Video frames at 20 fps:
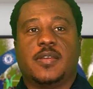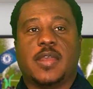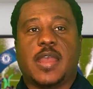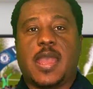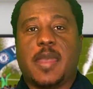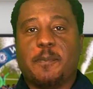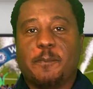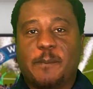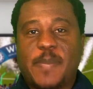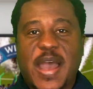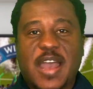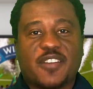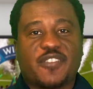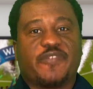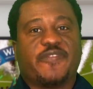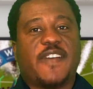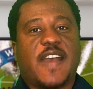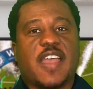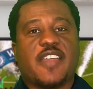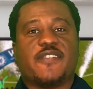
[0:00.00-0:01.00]
and back
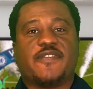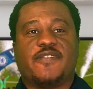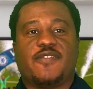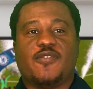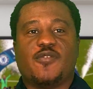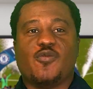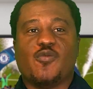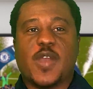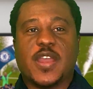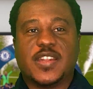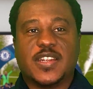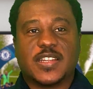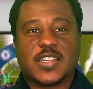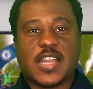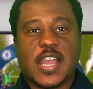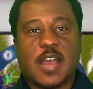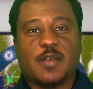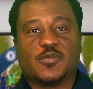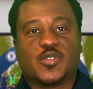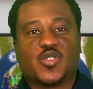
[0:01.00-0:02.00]
5 when it
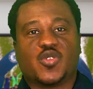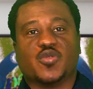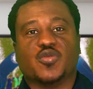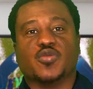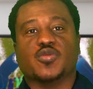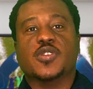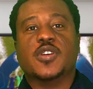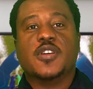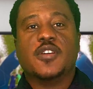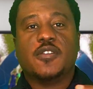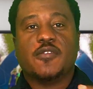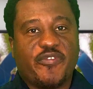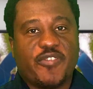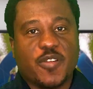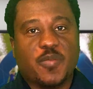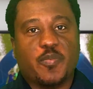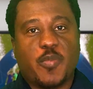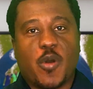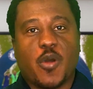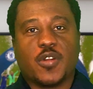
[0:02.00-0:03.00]
comes to
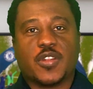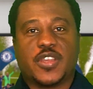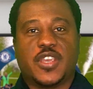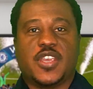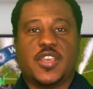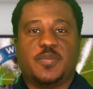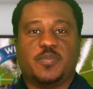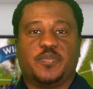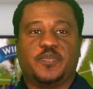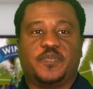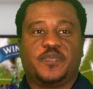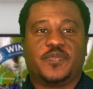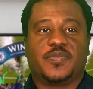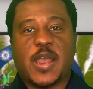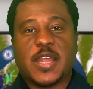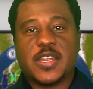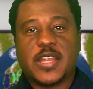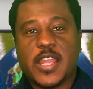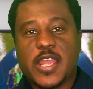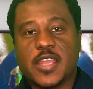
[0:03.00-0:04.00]
football game.
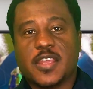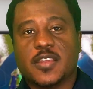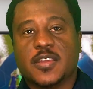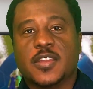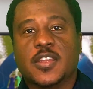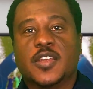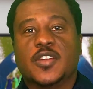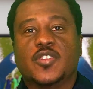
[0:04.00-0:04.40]
But hey,